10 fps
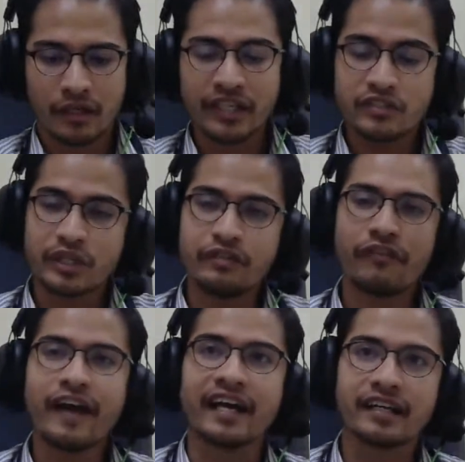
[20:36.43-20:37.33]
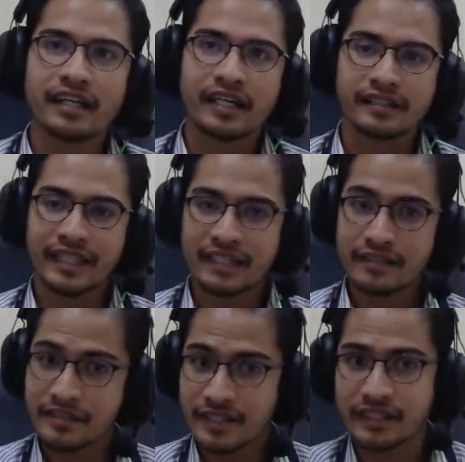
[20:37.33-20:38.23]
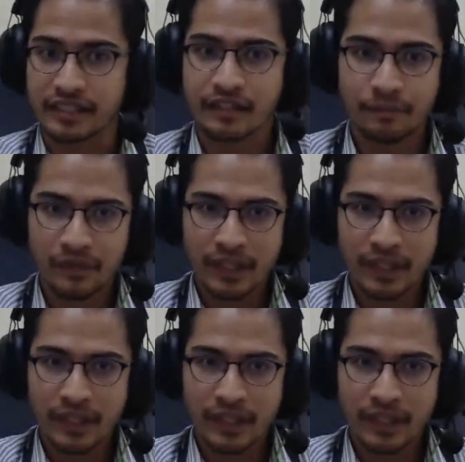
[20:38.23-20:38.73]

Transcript: All right, so in fact, there is a study